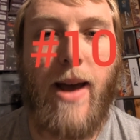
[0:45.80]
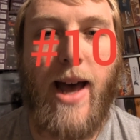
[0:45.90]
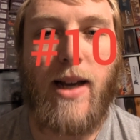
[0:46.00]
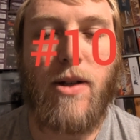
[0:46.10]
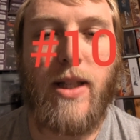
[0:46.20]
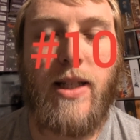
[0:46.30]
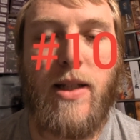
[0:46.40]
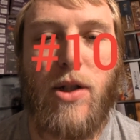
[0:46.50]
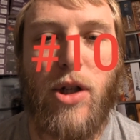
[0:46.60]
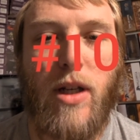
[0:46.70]
pack. So this
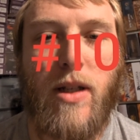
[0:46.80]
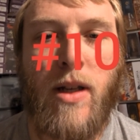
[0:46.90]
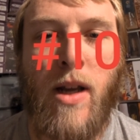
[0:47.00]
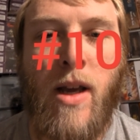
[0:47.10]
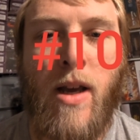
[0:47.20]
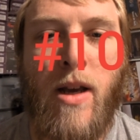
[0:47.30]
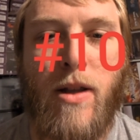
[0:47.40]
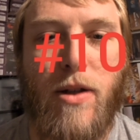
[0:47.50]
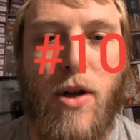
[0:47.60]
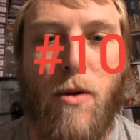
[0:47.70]
is just
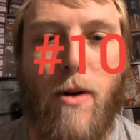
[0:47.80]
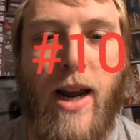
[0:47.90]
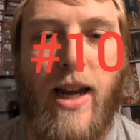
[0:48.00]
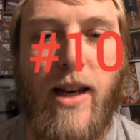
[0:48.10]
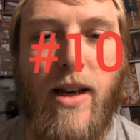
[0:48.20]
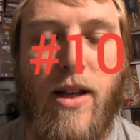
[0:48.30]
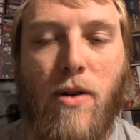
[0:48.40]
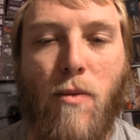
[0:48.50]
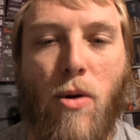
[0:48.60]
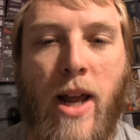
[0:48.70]
the terrain.
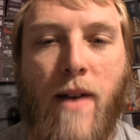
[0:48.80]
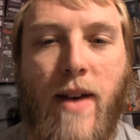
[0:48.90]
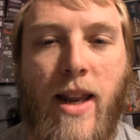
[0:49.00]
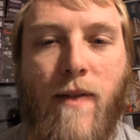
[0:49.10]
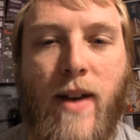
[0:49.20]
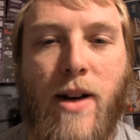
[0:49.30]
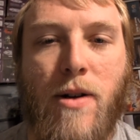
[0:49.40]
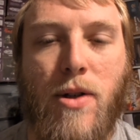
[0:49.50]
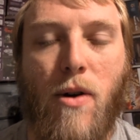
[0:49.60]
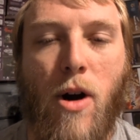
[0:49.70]
You won't have any
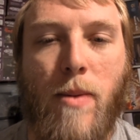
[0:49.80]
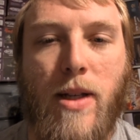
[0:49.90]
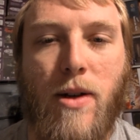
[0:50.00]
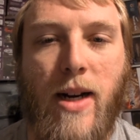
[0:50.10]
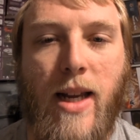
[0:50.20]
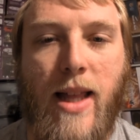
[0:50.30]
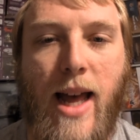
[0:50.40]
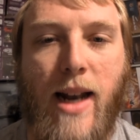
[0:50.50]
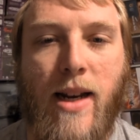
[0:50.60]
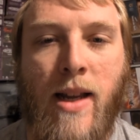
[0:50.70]
figures or armies or any of
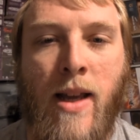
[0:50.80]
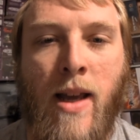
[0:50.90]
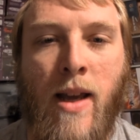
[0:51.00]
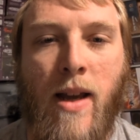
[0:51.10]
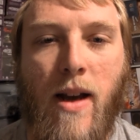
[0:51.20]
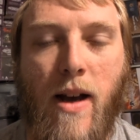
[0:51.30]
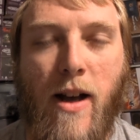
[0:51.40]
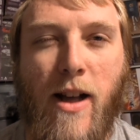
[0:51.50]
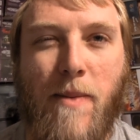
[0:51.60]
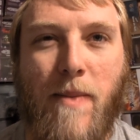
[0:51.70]
that.
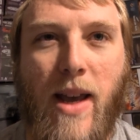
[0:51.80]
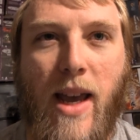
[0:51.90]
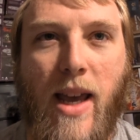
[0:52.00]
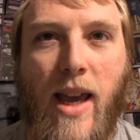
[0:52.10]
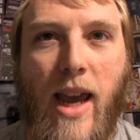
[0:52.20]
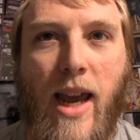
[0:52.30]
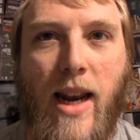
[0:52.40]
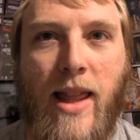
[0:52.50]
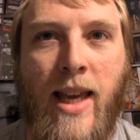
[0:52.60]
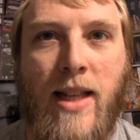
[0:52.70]

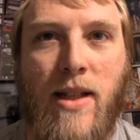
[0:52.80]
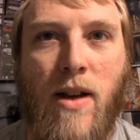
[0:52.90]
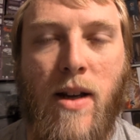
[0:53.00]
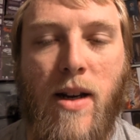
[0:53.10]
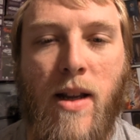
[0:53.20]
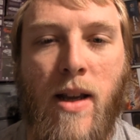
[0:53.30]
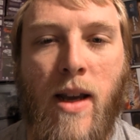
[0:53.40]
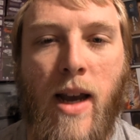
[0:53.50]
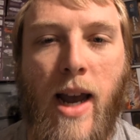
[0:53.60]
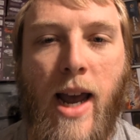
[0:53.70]
And I think it's good.
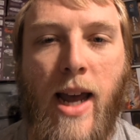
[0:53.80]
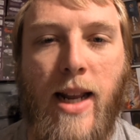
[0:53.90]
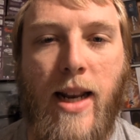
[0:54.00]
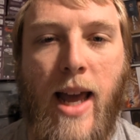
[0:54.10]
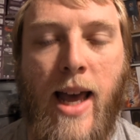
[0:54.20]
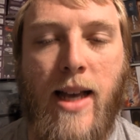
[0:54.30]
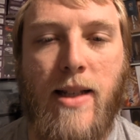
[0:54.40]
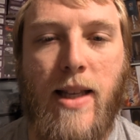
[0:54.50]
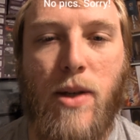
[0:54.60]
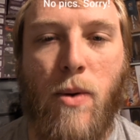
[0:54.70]
And it
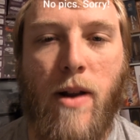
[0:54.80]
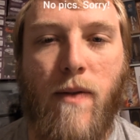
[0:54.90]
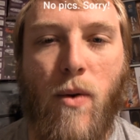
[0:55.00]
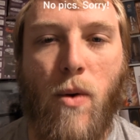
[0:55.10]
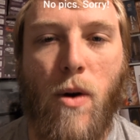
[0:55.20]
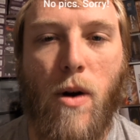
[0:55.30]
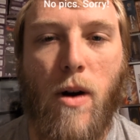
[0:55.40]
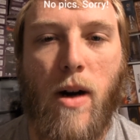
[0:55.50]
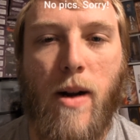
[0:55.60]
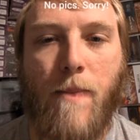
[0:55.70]
has the
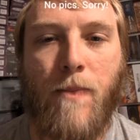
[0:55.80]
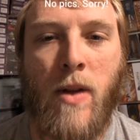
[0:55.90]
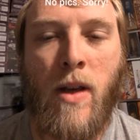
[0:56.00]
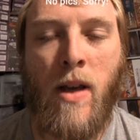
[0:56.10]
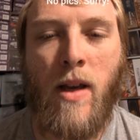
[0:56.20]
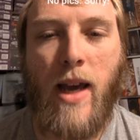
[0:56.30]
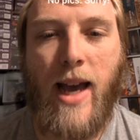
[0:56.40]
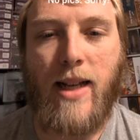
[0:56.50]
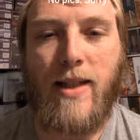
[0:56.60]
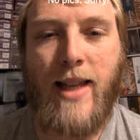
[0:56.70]
24
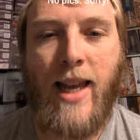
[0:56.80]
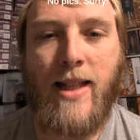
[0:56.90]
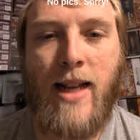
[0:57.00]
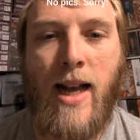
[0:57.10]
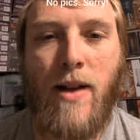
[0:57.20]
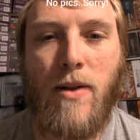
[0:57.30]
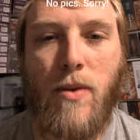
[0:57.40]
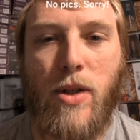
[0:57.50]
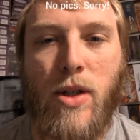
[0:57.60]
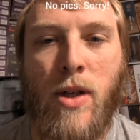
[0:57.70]
hex sand tiles,
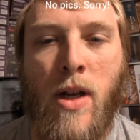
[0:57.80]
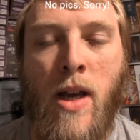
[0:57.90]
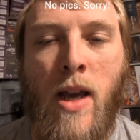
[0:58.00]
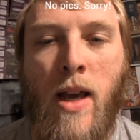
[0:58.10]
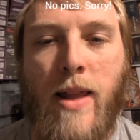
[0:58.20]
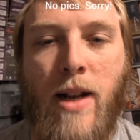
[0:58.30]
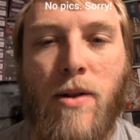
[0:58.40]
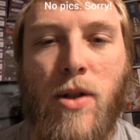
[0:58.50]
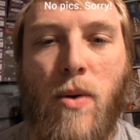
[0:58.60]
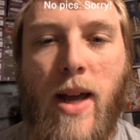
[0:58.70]
which they
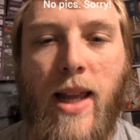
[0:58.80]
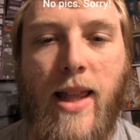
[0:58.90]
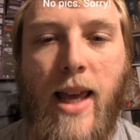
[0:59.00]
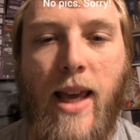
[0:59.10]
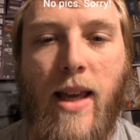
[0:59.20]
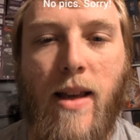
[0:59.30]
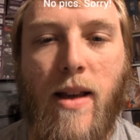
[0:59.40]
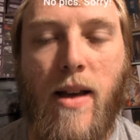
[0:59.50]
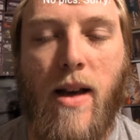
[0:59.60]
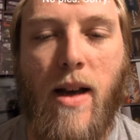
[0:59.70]
don't do anything